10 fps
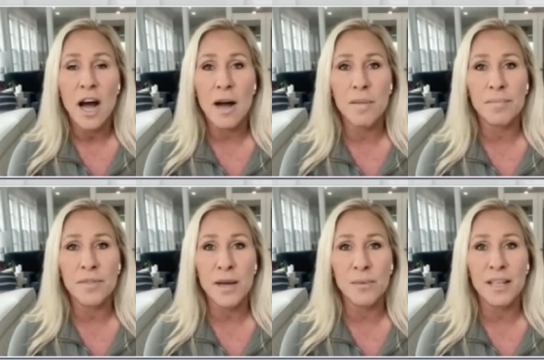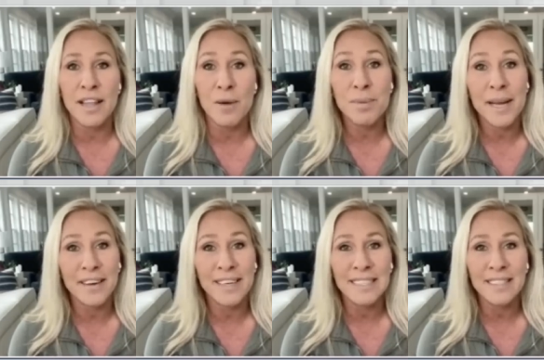Um, they would allow
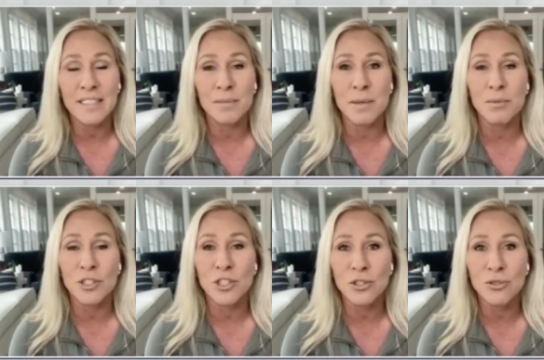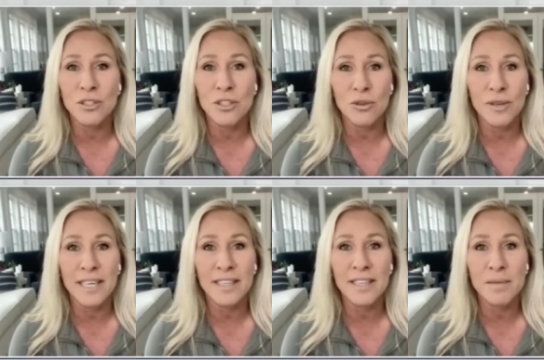parents to be able to choose the
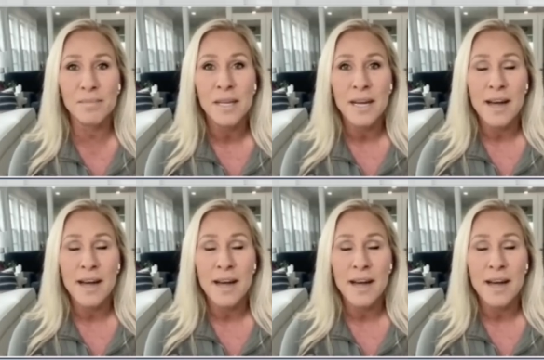curriculum.